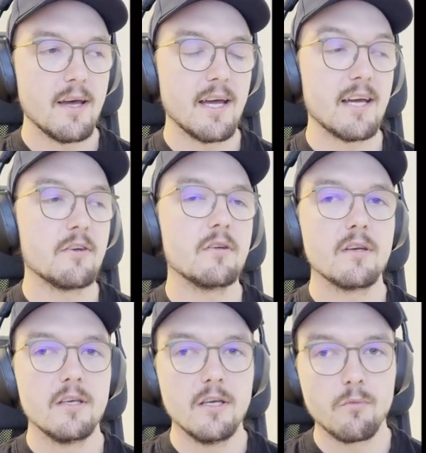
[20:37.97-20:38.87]
And
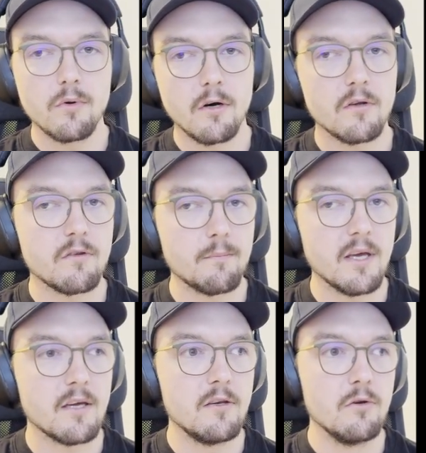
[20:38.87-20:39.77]
here we also
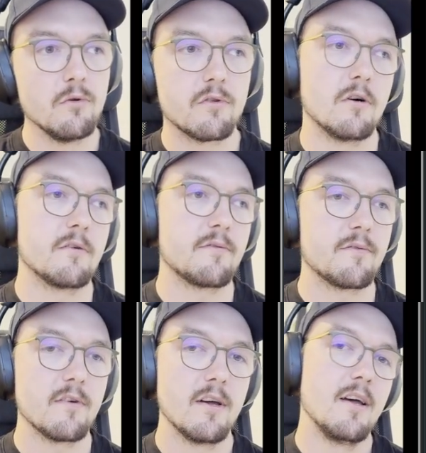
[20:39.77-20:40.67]
make use
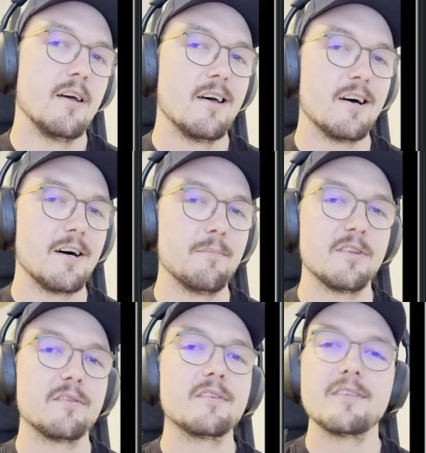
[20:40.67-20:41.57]
of
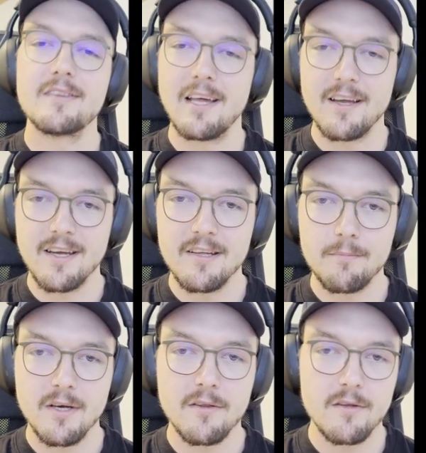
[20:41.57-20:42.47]
this delegate
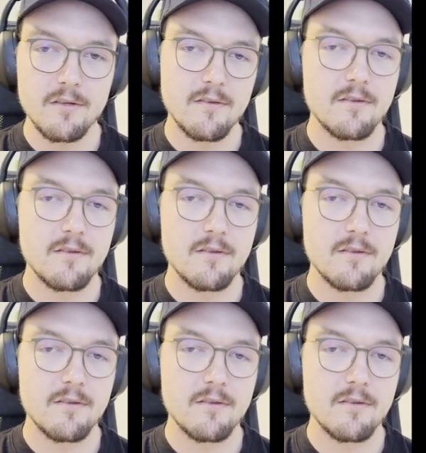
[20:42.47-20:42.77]
methods.